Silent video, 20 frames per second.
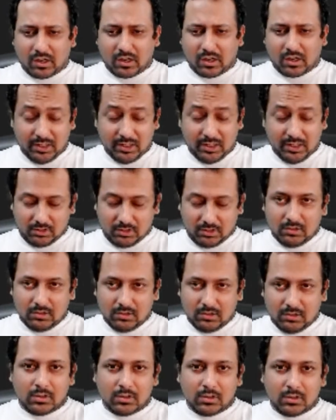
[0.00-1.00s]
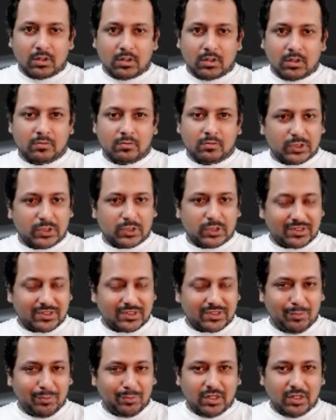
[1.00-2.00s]
kernel which
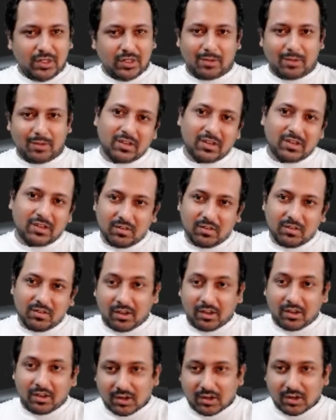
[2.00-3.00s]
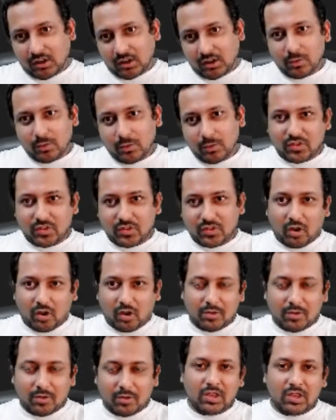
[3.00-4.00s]
is empty, but there is another kernel which is
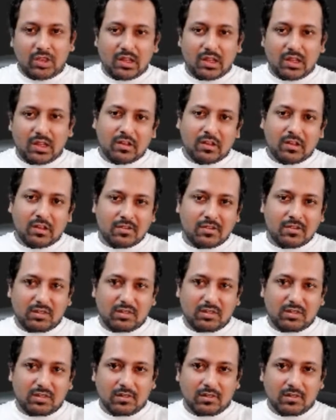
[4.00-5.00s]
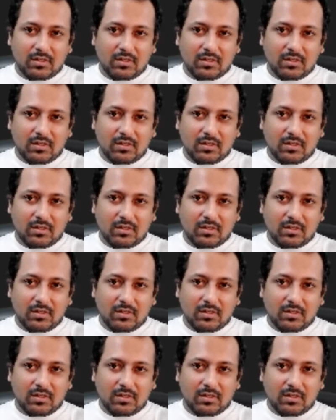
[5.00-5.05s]
not empty, and that's